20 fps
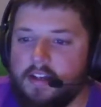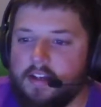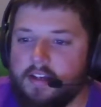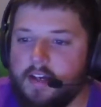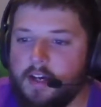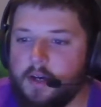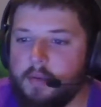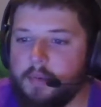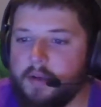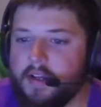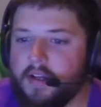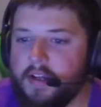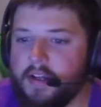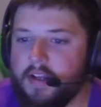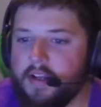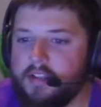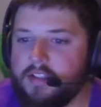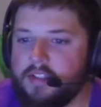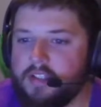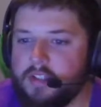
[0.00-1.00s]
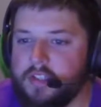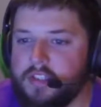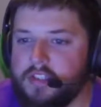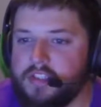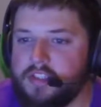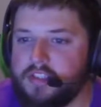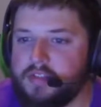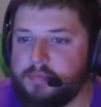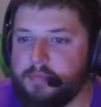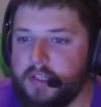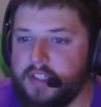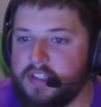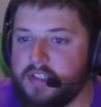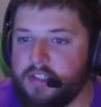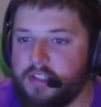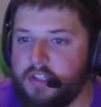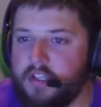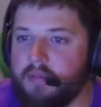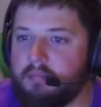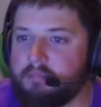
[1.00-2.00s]
No, but so this is
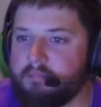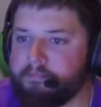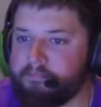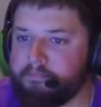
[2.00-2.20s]
basically it.